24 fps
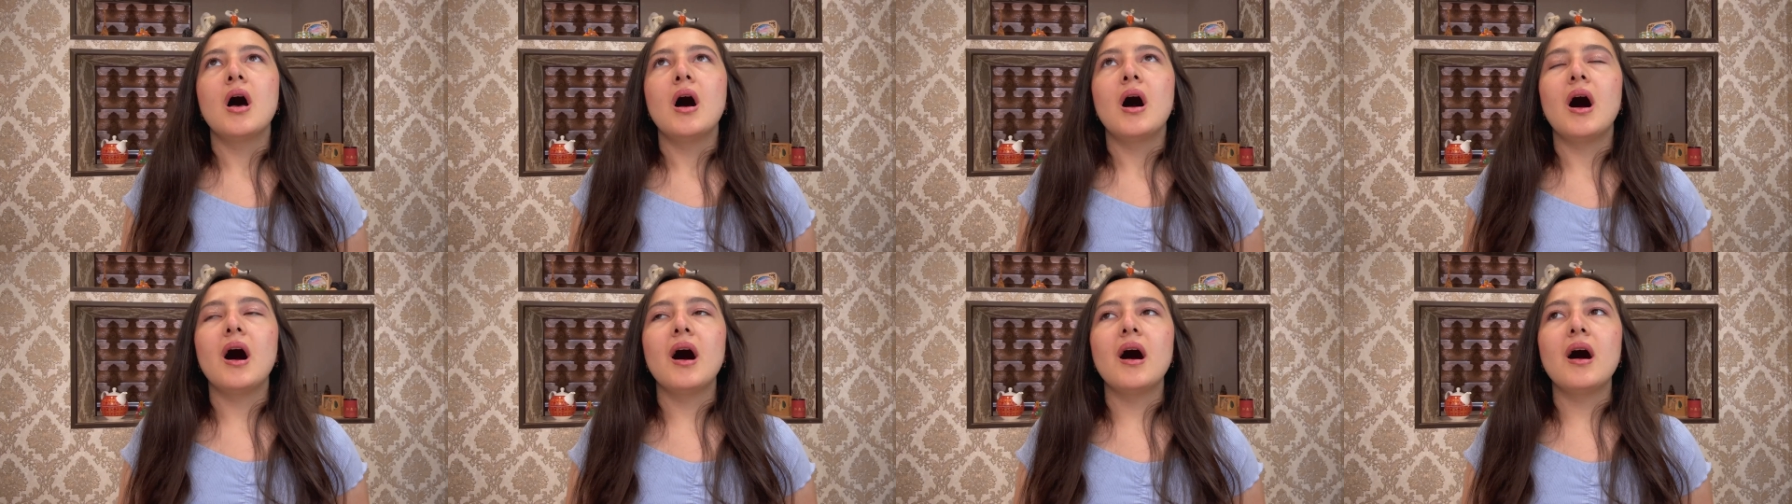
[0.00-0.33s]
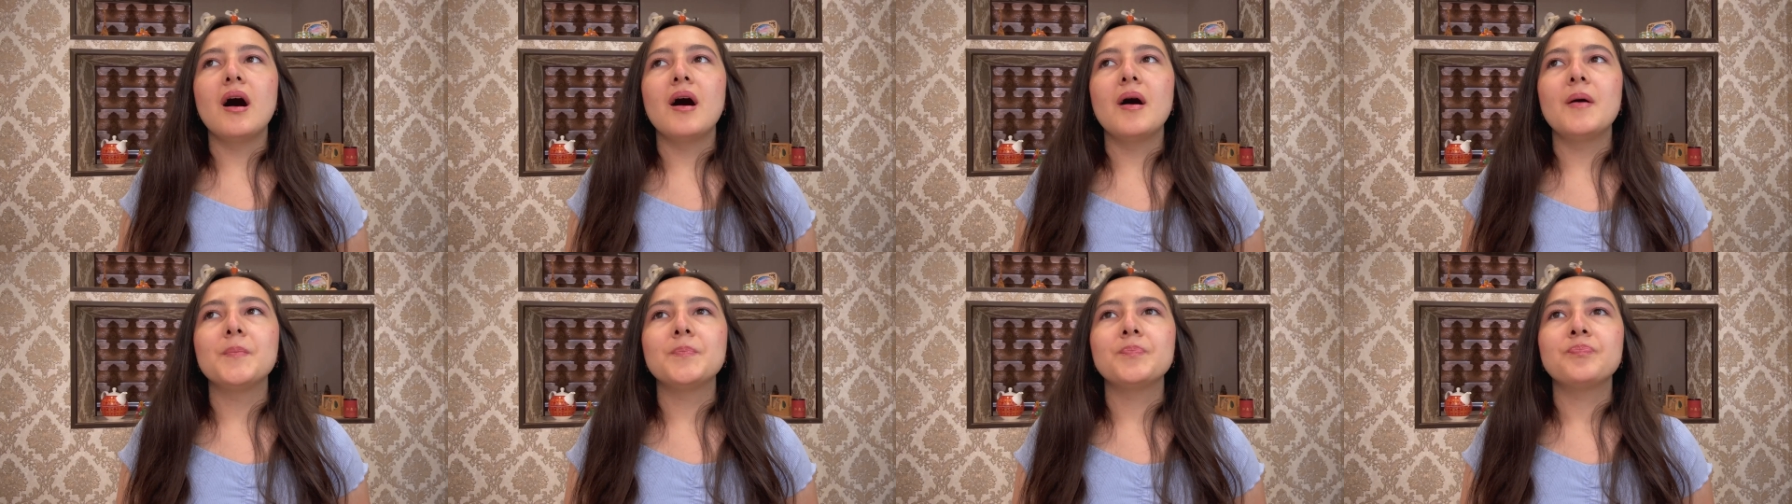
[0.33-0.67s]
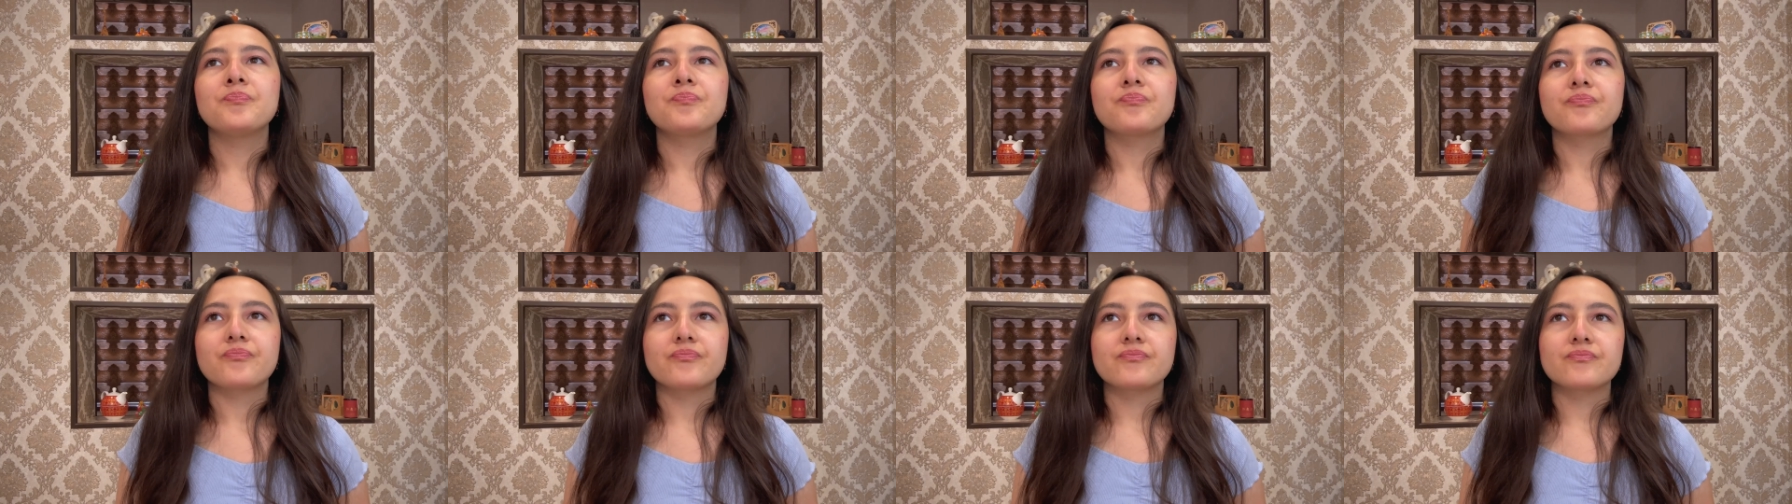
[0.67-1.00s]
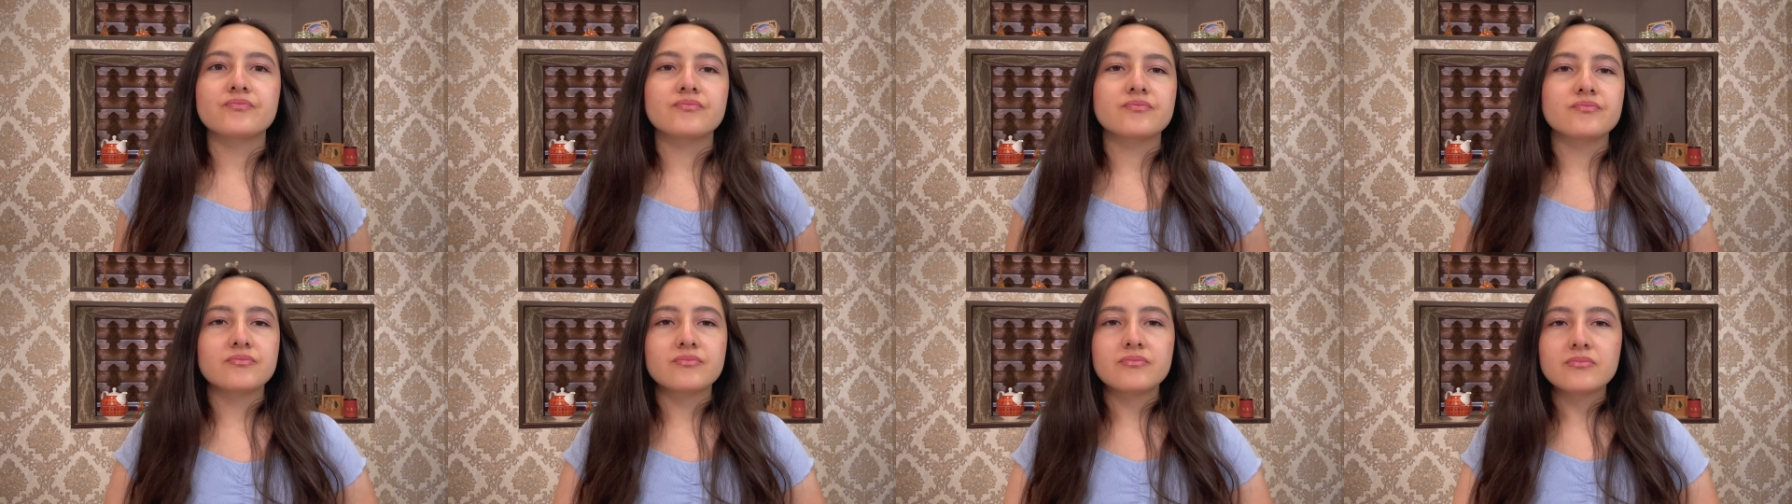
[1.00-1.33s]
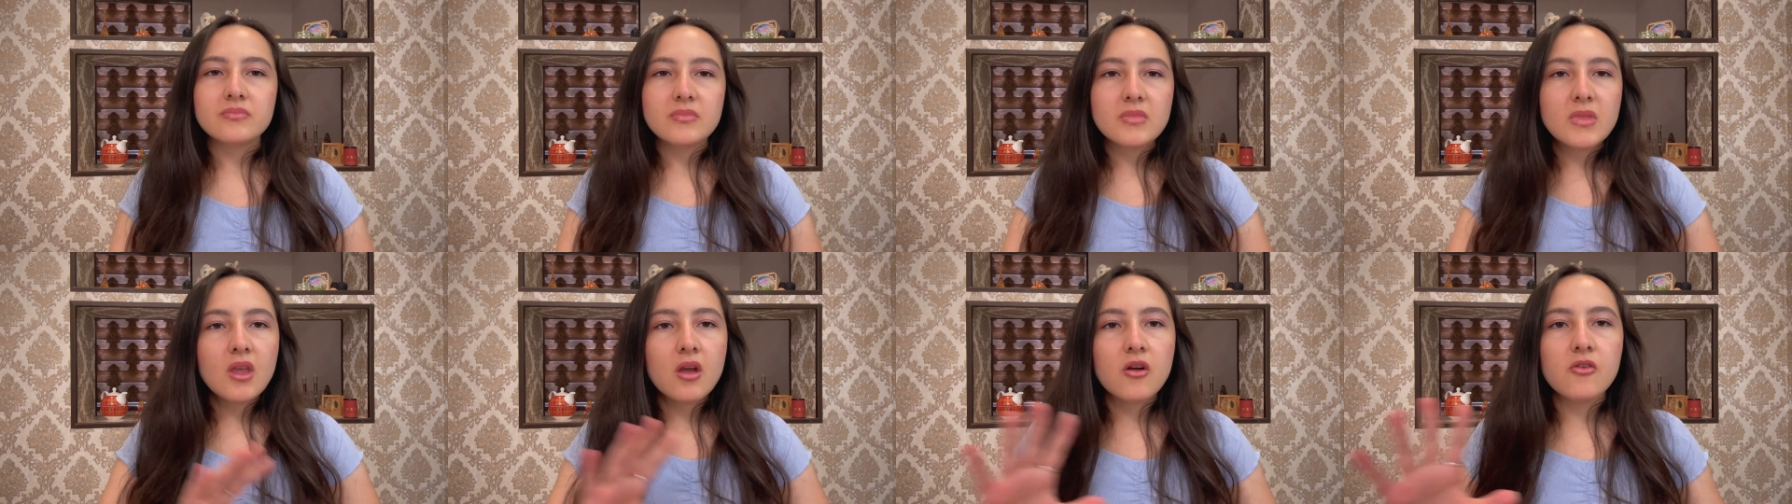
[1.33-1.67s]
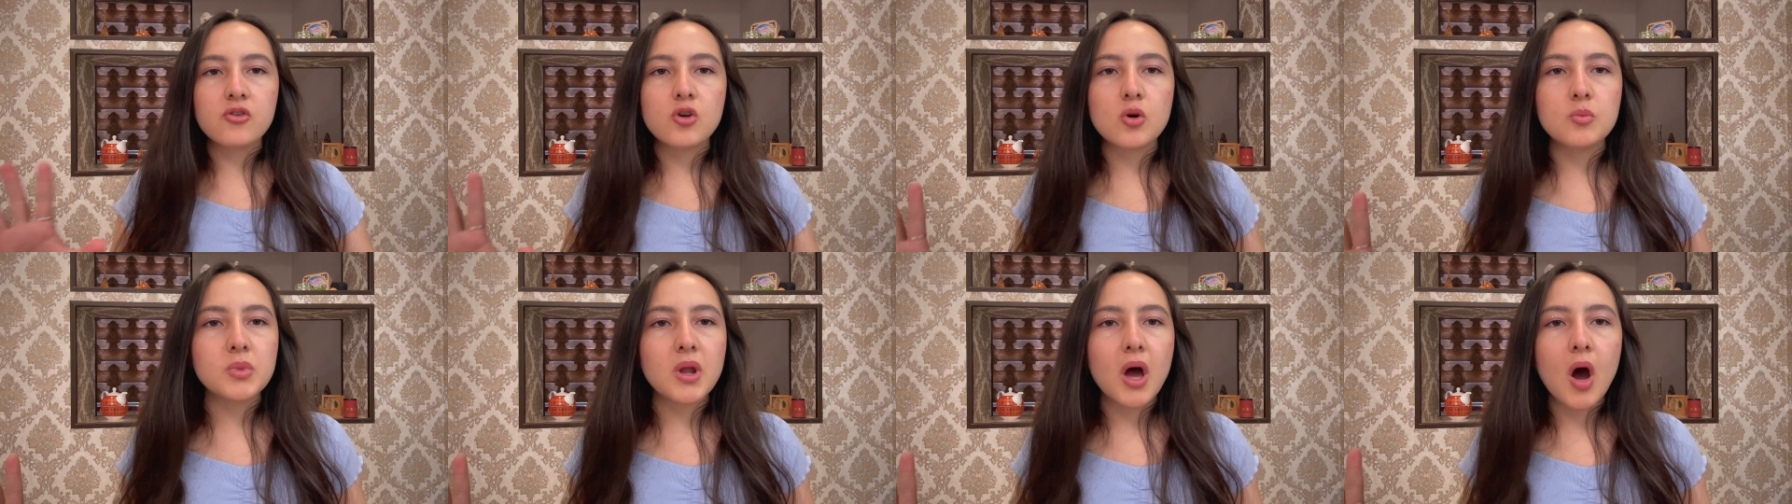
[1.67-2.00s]

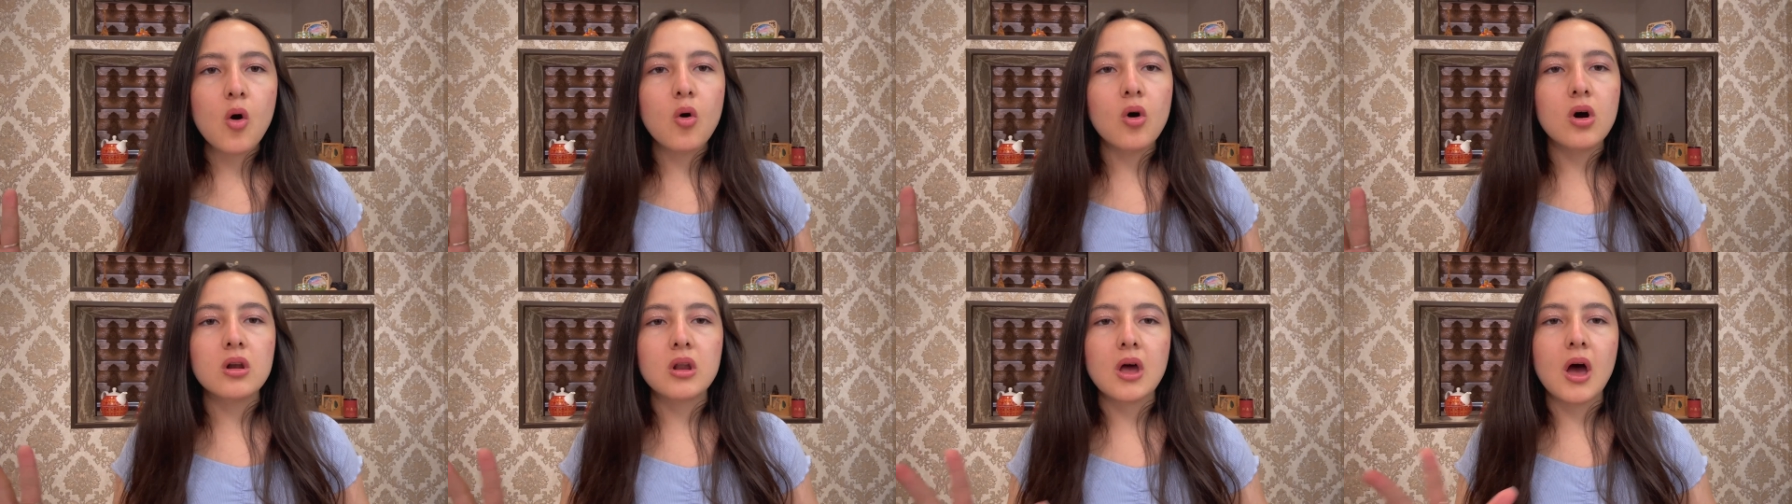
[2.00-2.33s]
from now on,